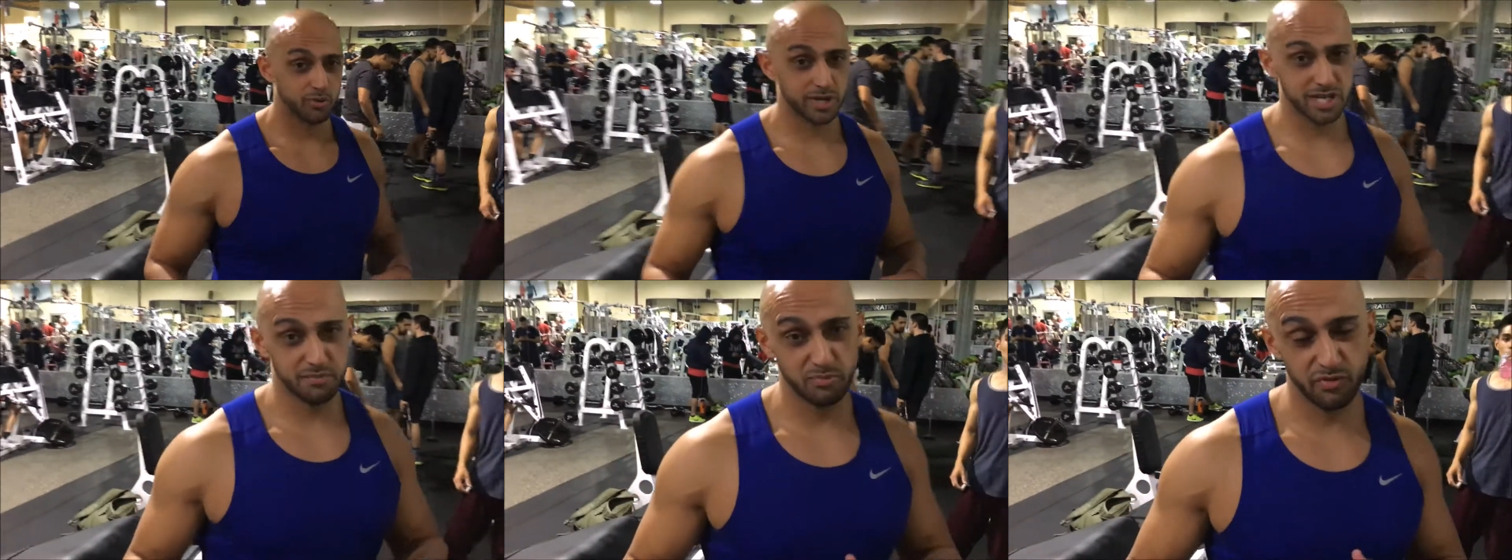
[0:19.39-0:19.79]

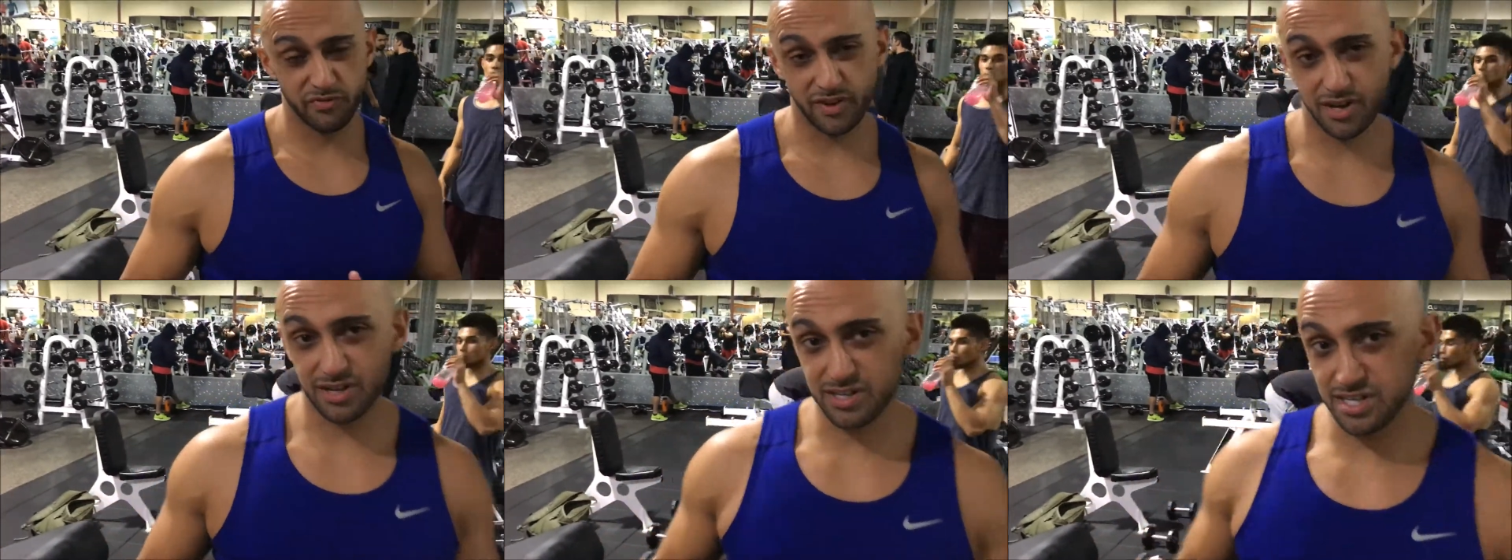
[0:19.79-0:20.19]
We're gonna move
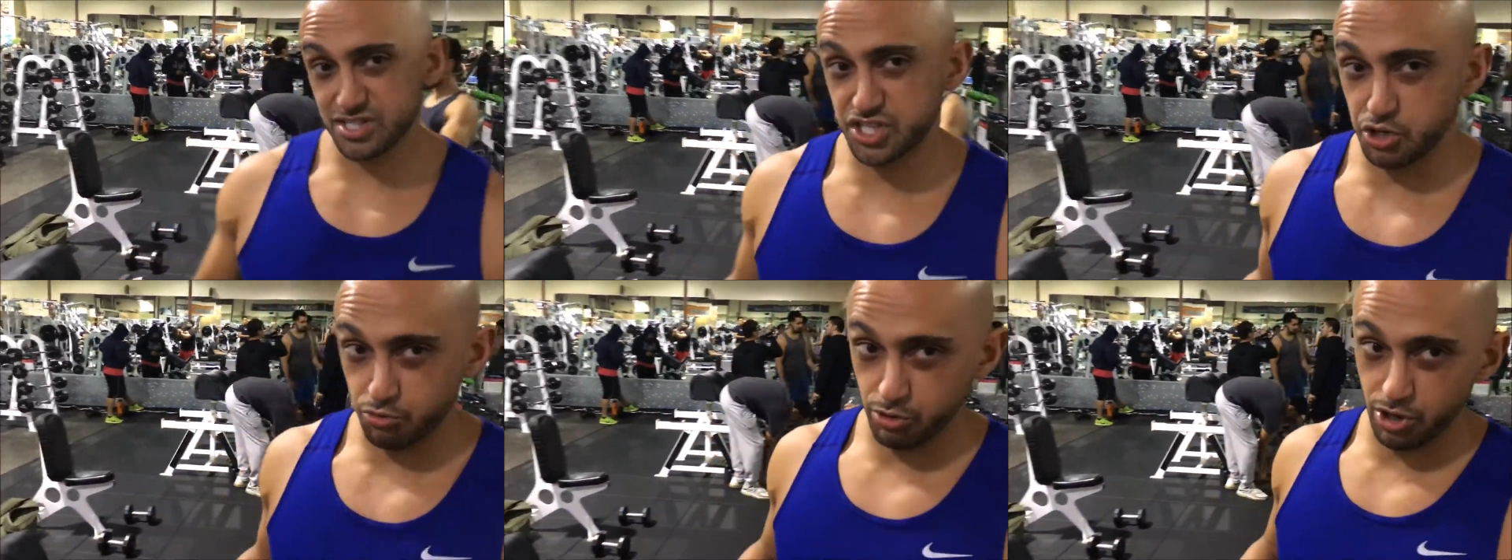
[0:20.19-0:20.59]
on
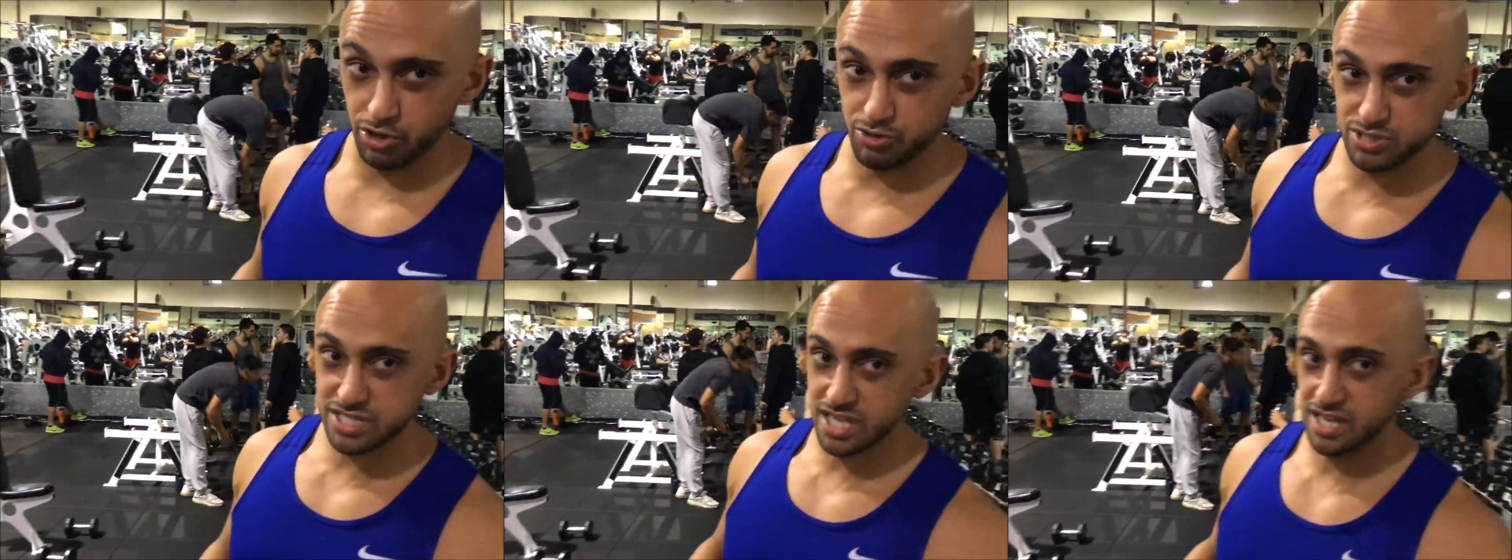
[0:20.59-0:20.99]
to
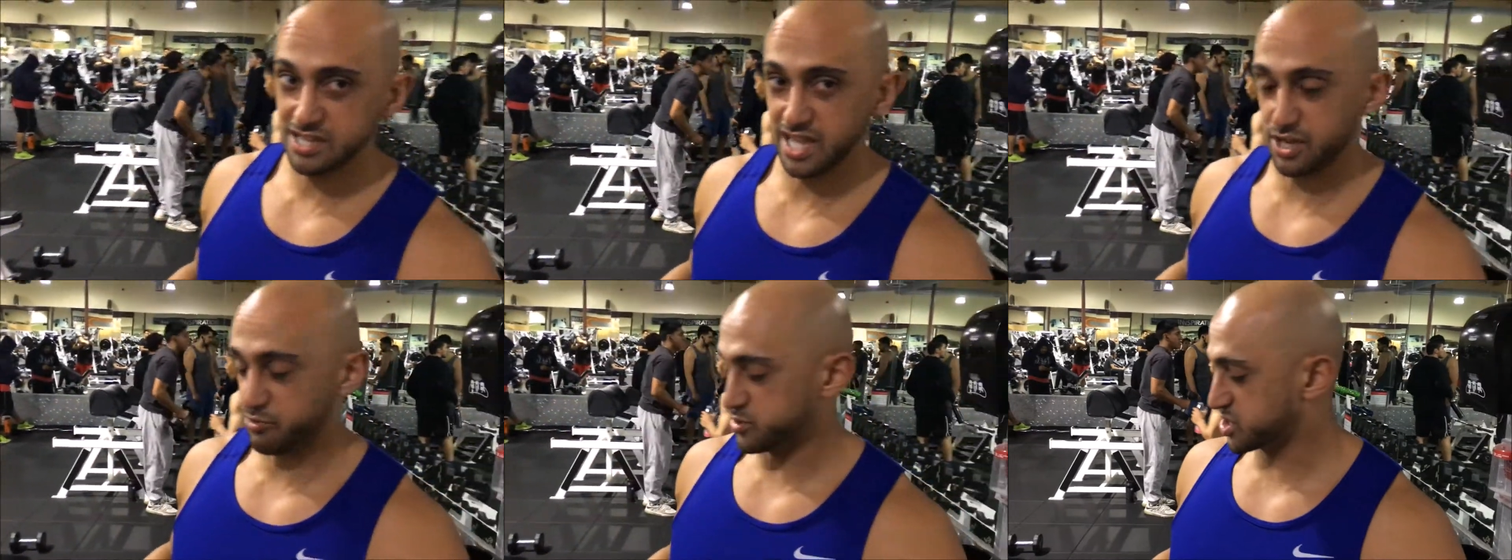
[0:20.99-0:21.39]
rows
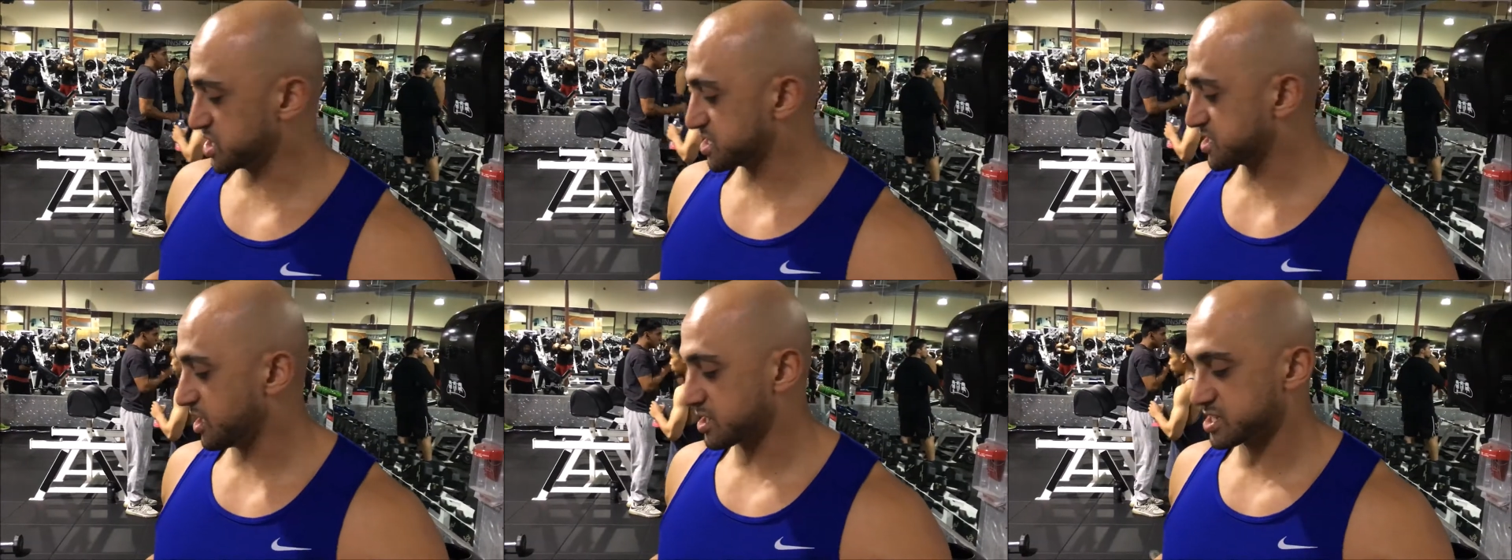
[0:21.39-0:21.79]
like we
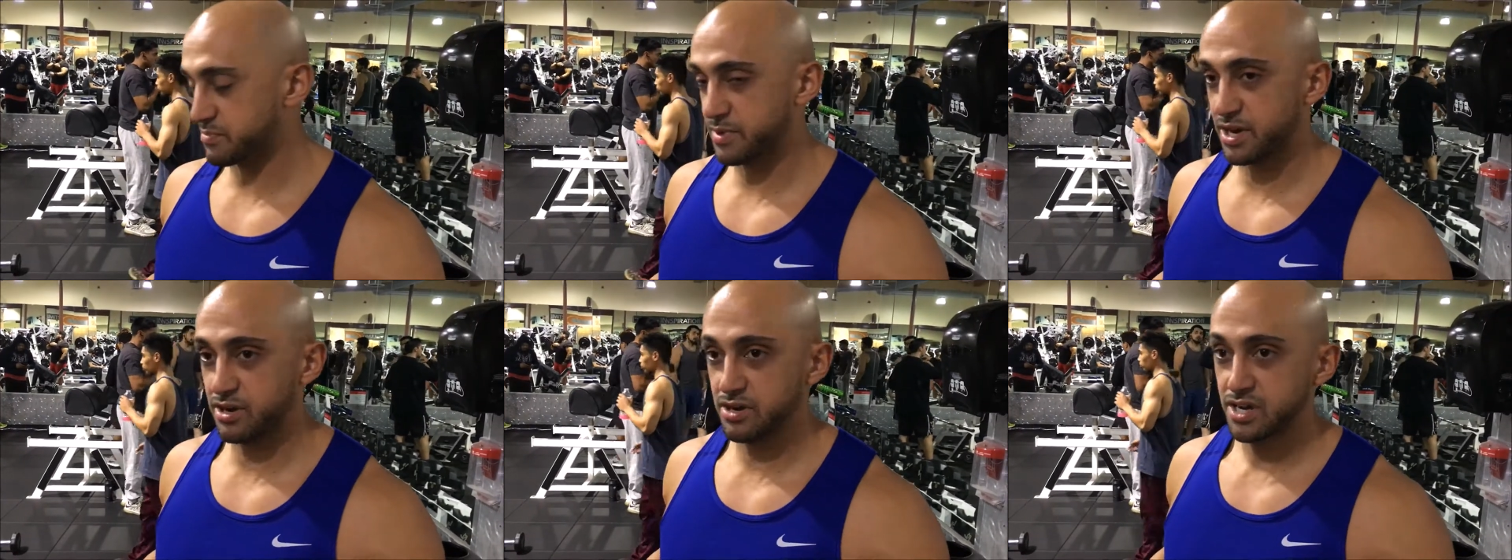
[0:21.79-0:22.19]
just talked
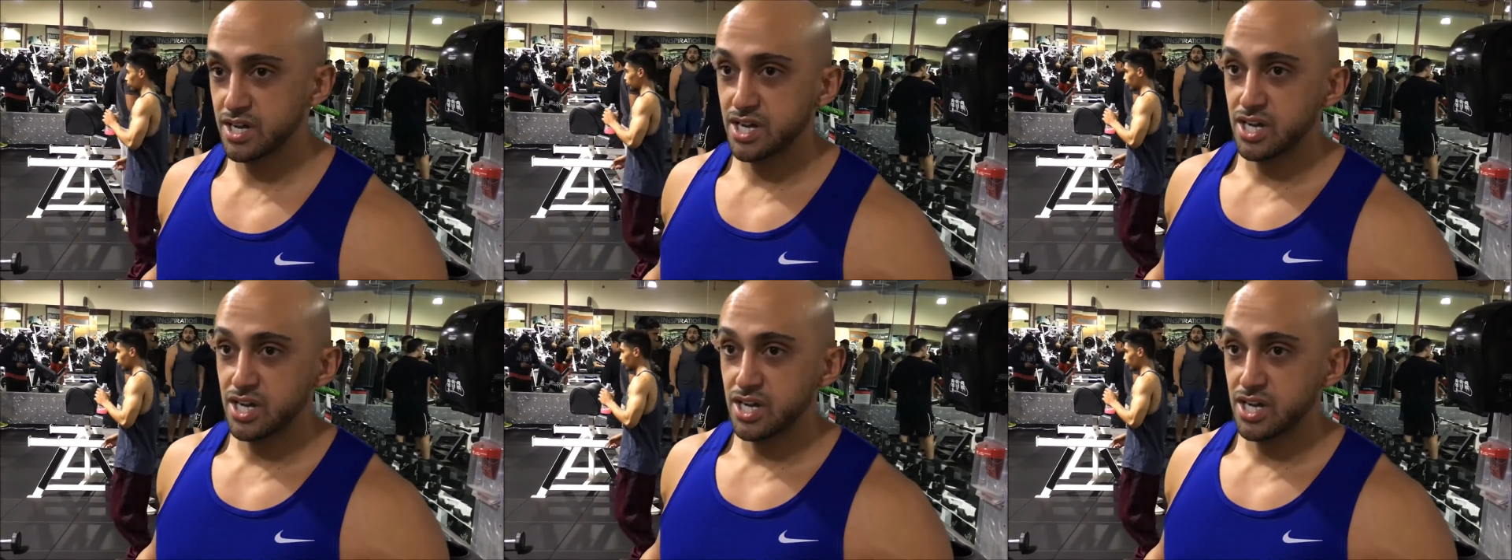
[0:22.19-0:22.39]
about.